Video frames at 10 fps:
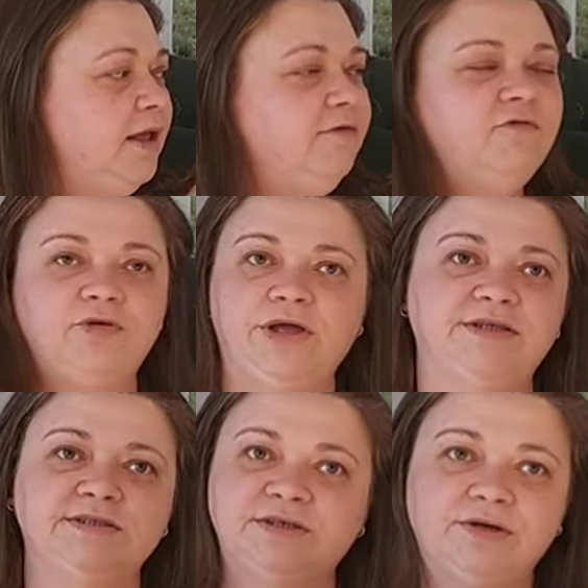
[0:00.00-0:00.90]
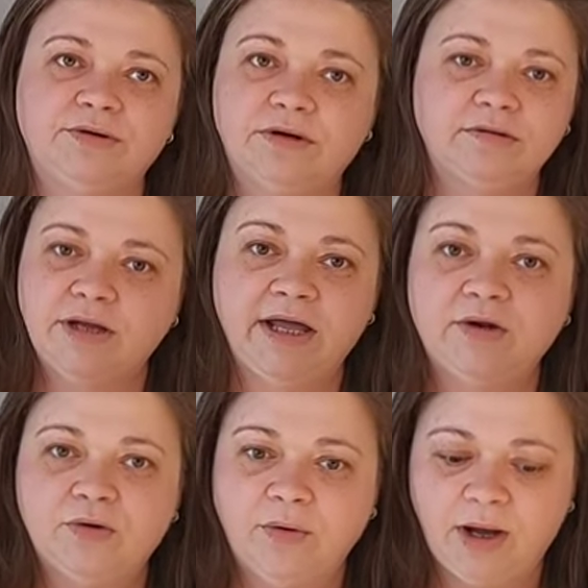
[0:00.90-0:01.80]
influencer, or I
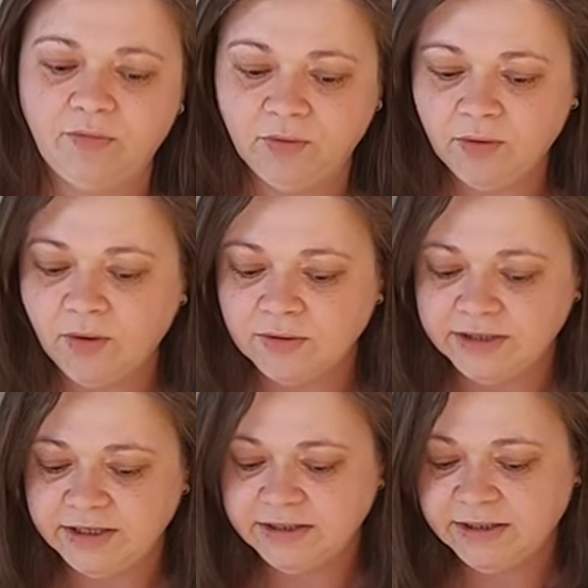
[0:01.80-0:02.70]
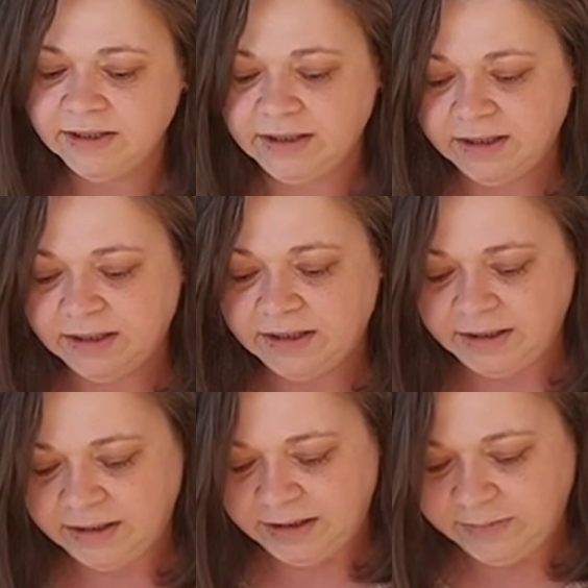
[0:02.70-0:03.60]
don't know how you call it,
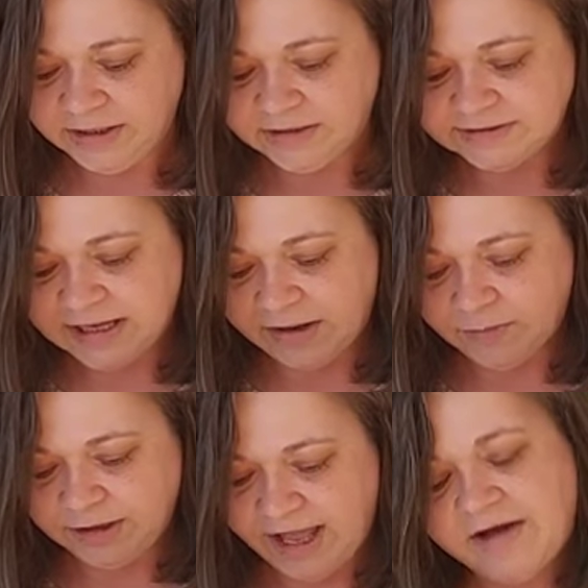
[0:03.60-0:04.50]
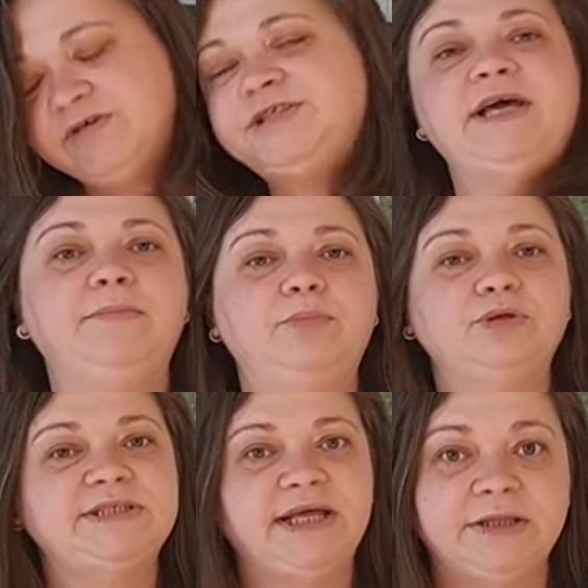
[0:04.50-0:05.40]
because I will have a
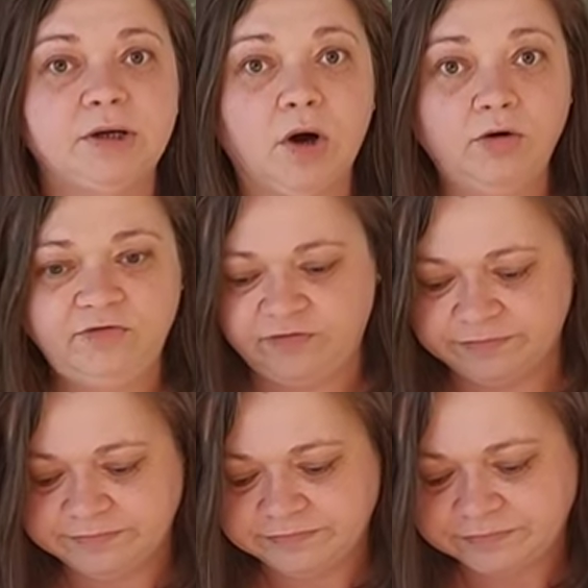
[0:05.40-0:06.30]
10% off.